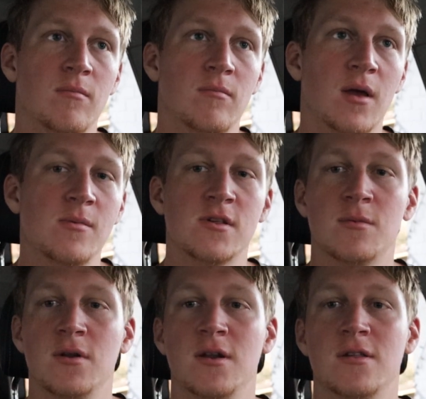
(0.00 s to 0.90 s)
maybe
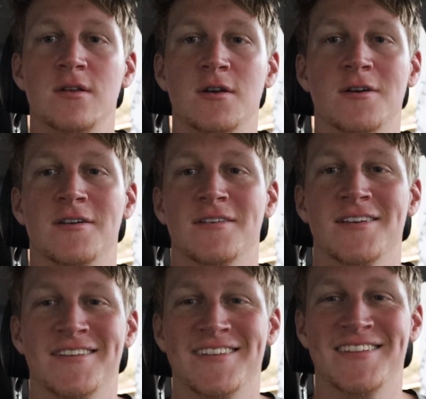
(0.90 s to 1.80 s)
somebody needs to hear it.
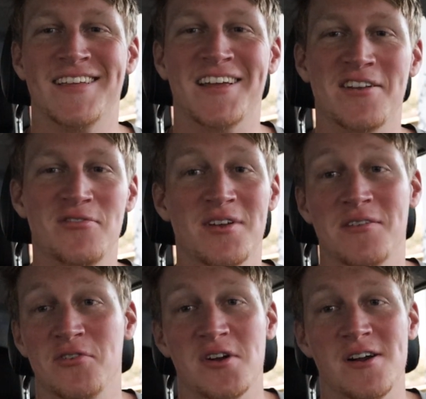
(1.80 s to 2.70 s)
And if
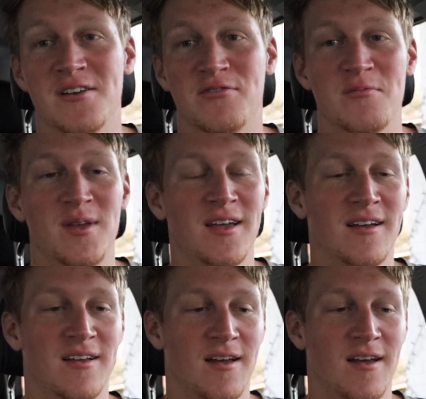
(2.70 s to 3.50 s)
you're hearing it from me,